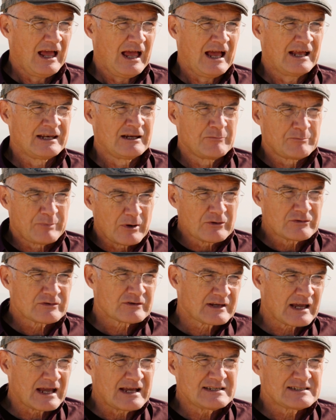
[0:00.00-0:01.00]
And in
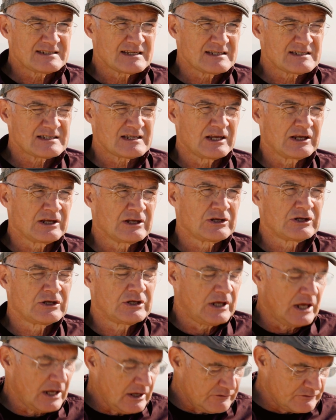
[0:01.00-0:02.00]
both cases, he
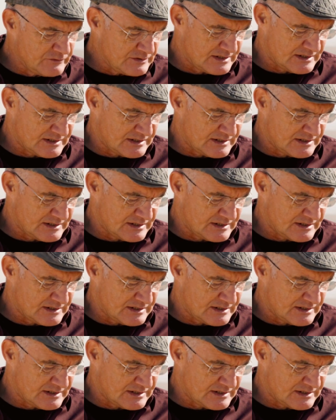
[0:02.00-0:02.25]
gives